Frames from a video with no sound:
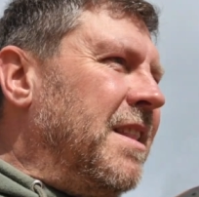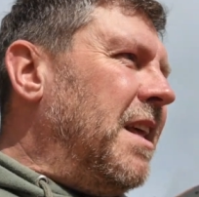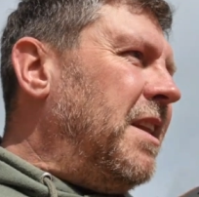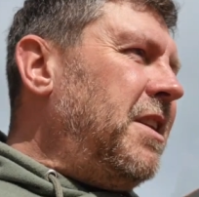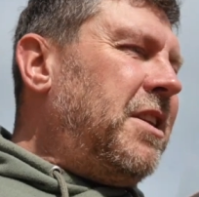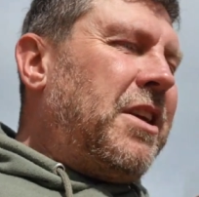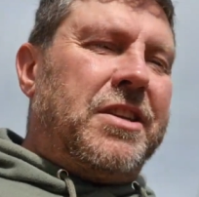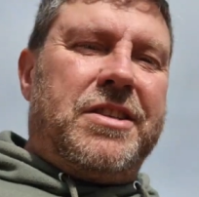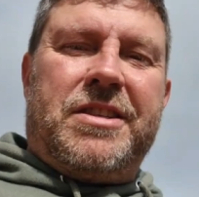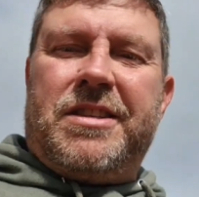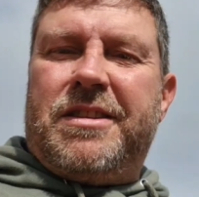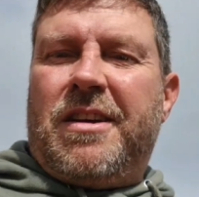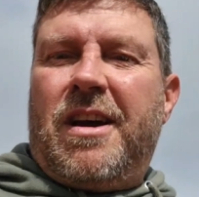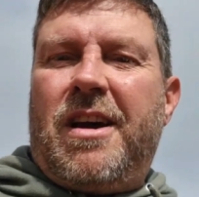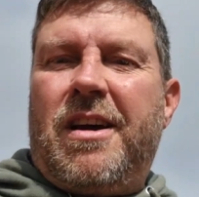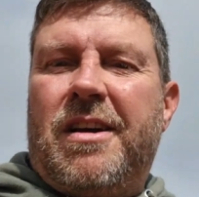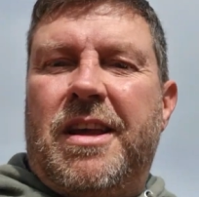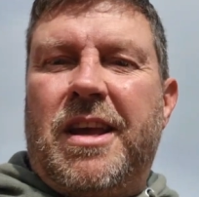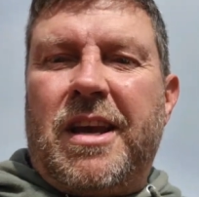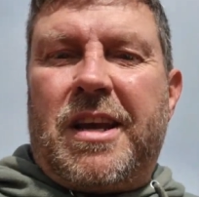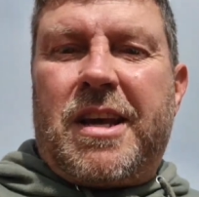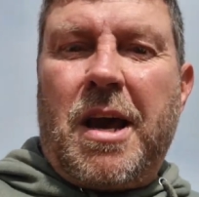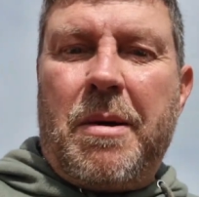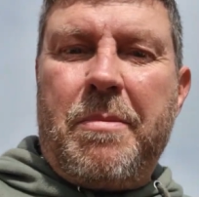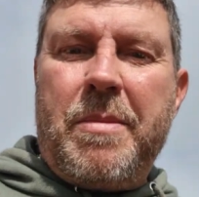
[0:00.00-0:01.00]
and you're
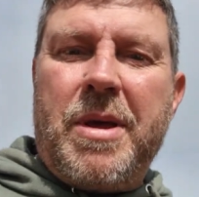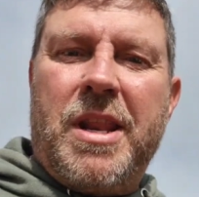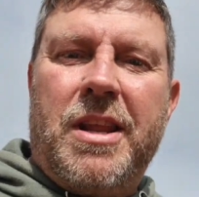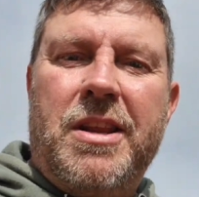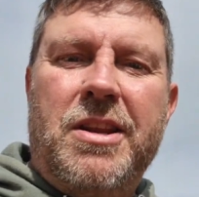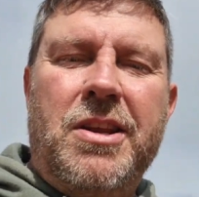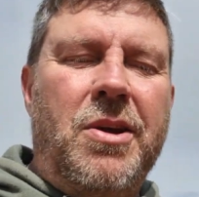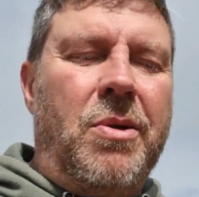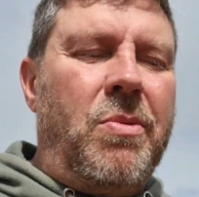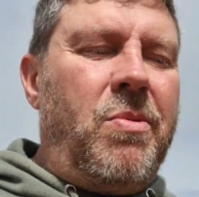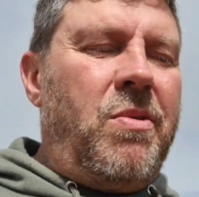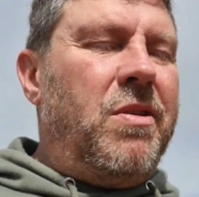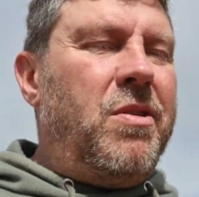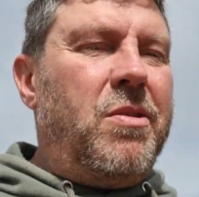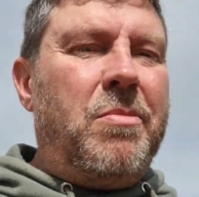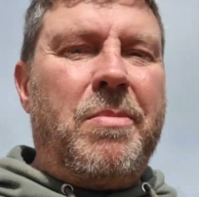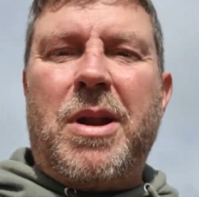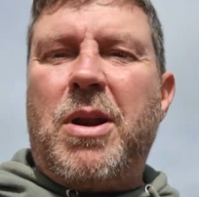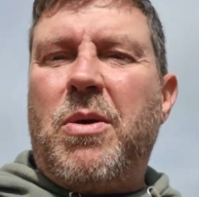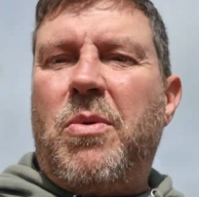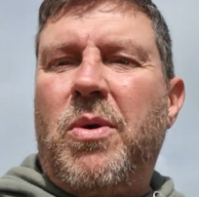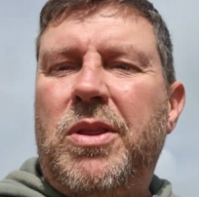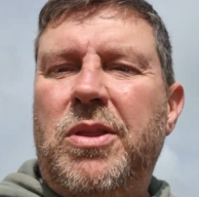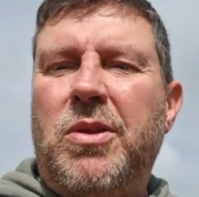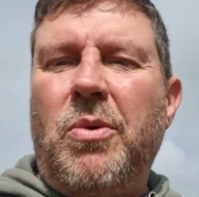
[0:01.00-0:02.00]
stuck, you're coming, aren't you? No
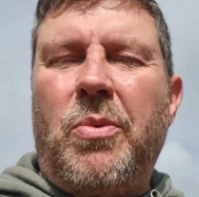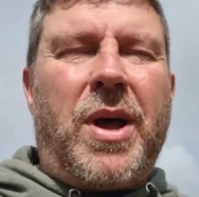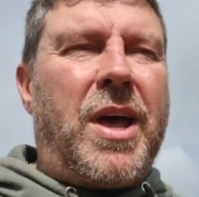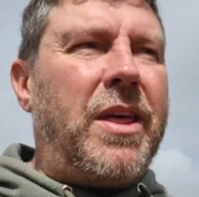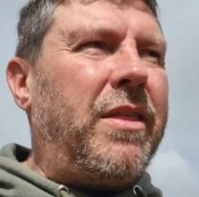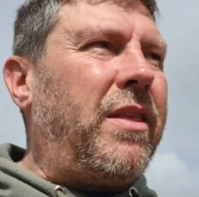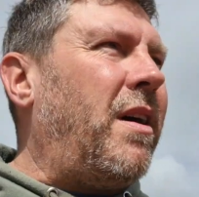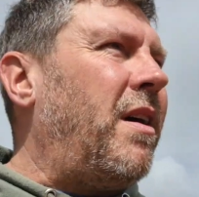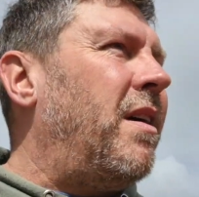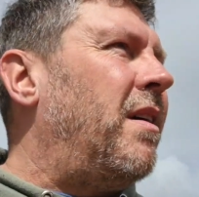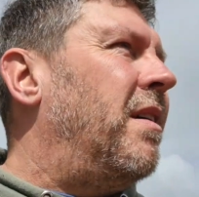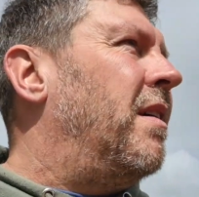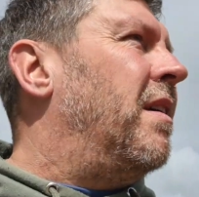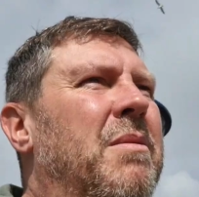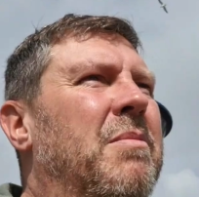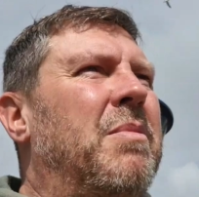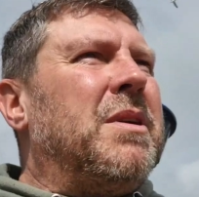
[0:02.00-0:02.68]
matter what the weather.